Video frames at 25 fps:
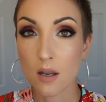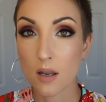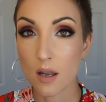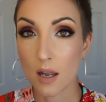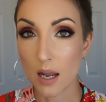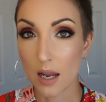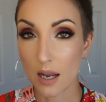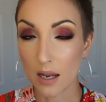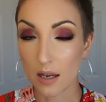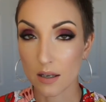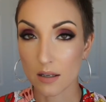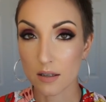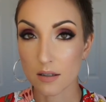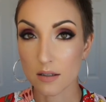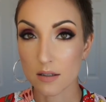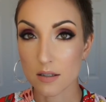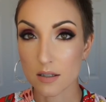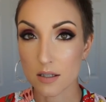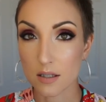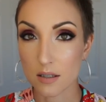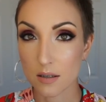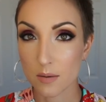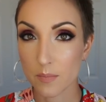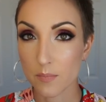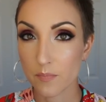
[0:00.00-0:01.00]

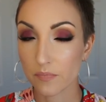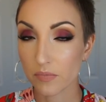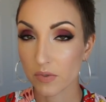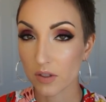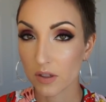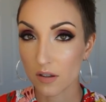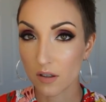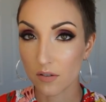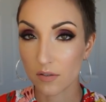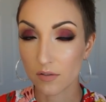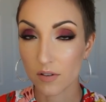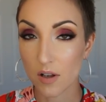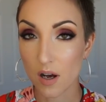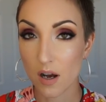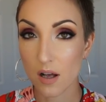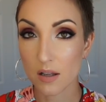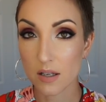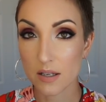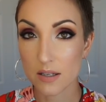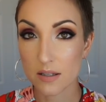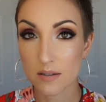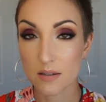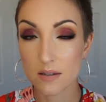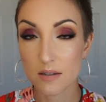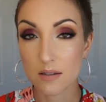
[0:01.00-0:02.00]
And the
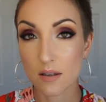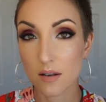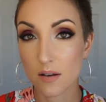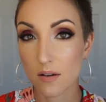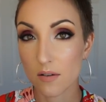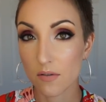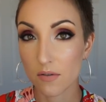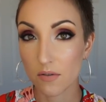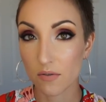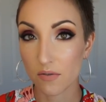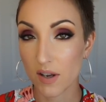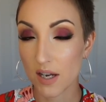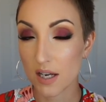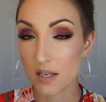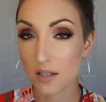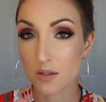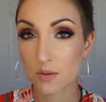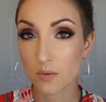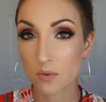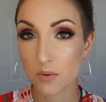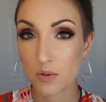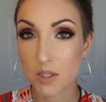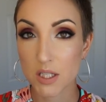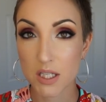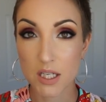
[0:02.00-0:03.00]
flawless face
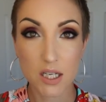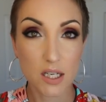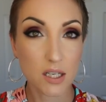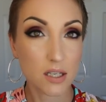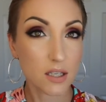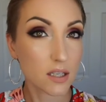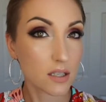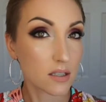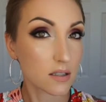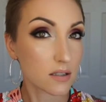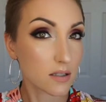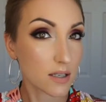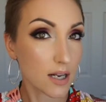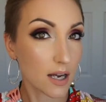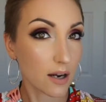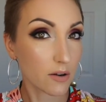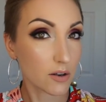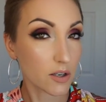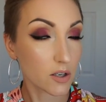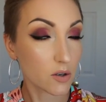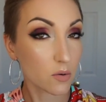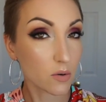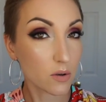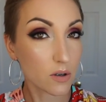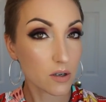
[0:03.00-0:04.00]
routine is now
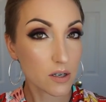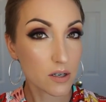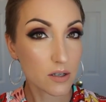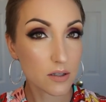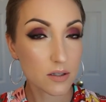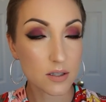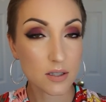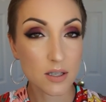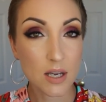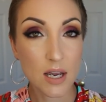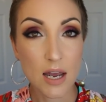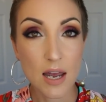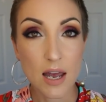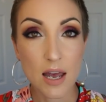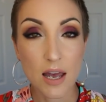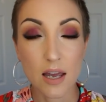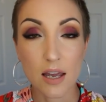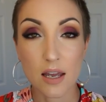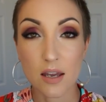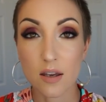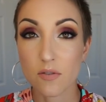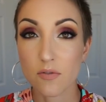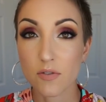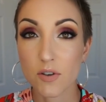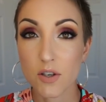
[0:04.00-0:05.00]
yours.
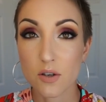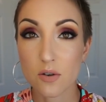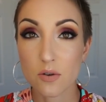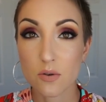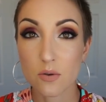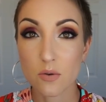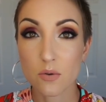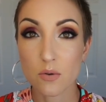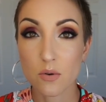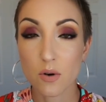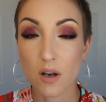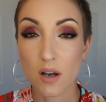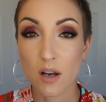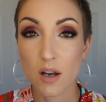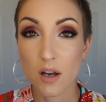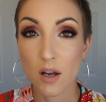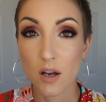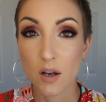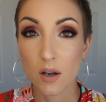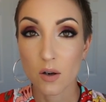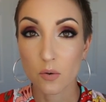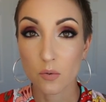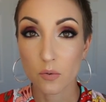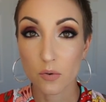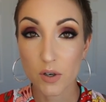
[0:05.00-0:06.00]
If you
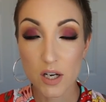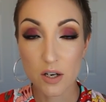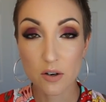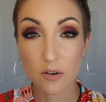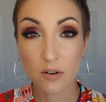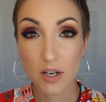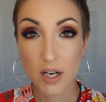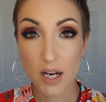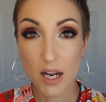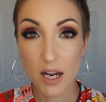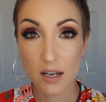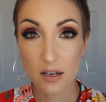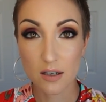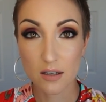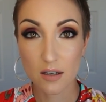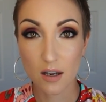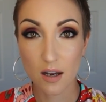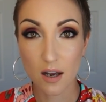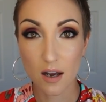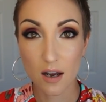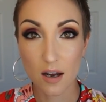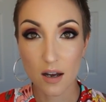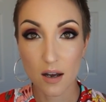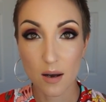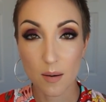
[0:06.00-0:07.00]
recreate
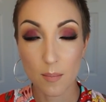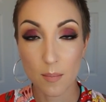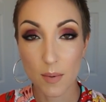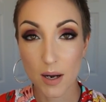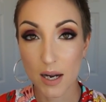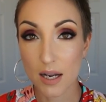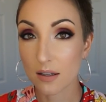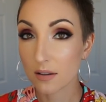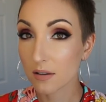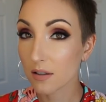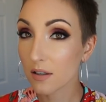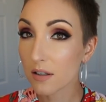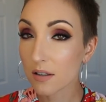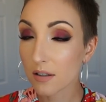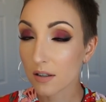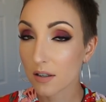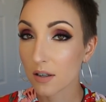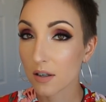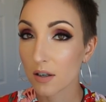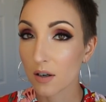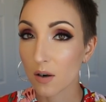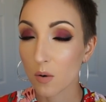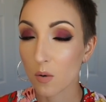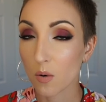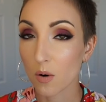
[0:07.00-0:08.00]
my look,
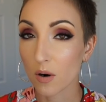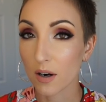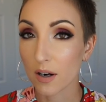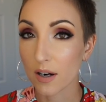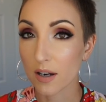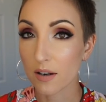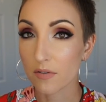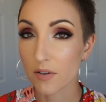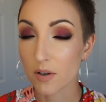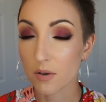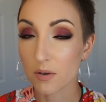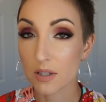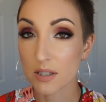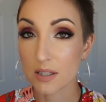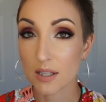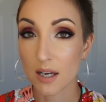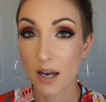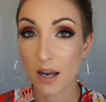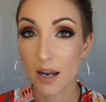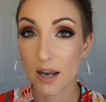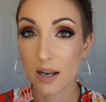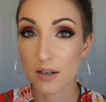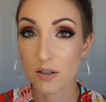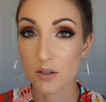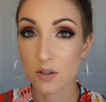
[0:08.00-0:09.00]
or if you
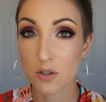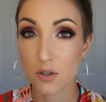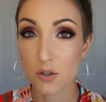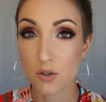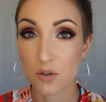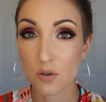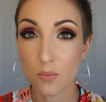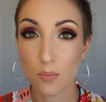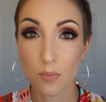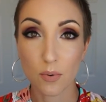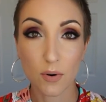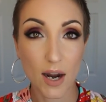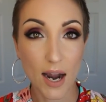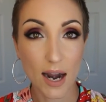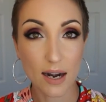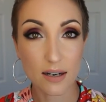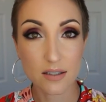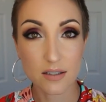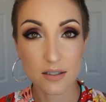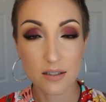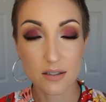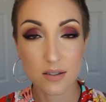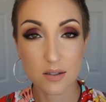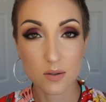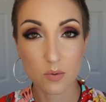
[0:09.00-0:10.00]
decide to
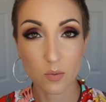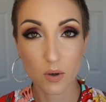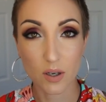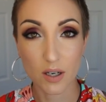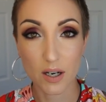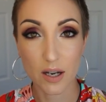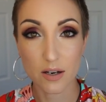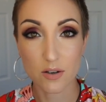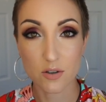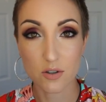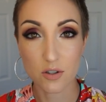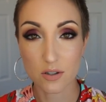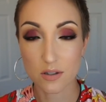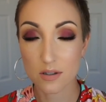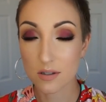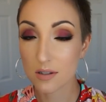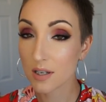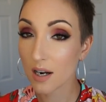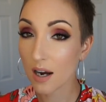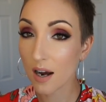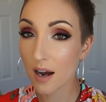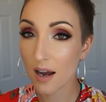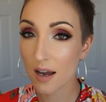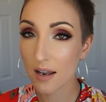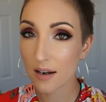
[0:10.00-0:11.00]
practice what I just
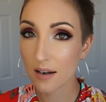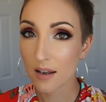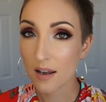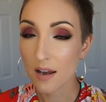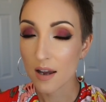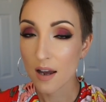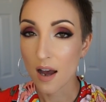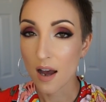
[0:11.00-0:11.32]
taught,